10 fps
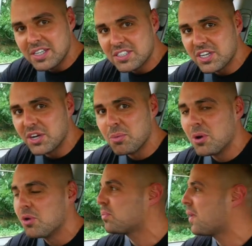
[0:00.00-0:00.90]
the steering
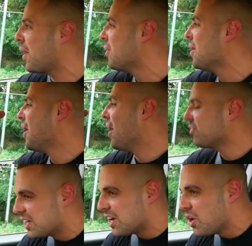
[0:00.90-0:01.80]
wheel as well, I've
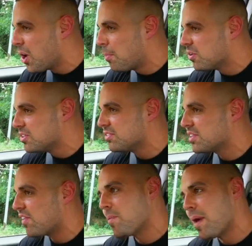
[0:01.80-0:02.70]
said a lot of positive
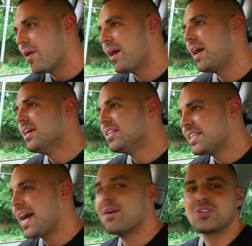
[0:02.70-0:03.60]
stuff about it,
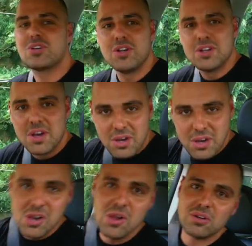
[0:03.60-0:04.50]
sounds good,
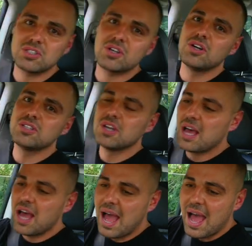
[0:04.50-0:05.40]
looks good,
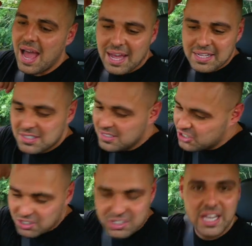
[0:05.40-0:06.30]
and
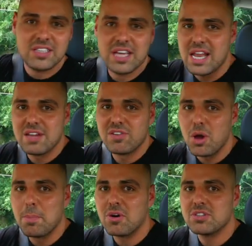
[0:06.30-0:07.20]
just ticks a hell of a
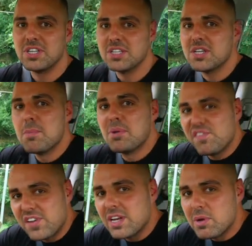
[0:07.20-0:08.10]
lot of boxes. But the
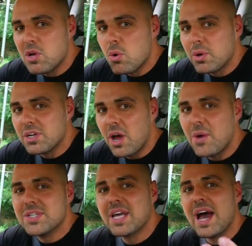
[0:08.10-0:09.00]
thing that we all wanna
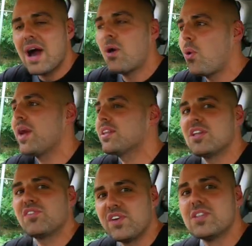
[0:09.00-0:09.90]
know is, how quick does
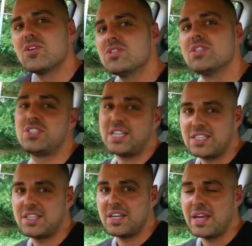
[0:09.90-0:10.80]
this thing do to
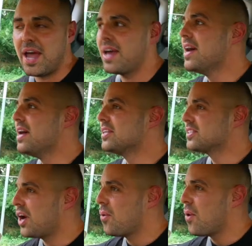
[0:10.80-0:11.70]
60, yeah?
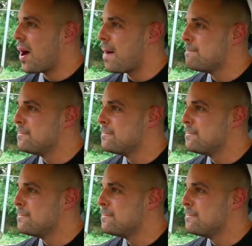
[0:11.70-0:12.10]
So,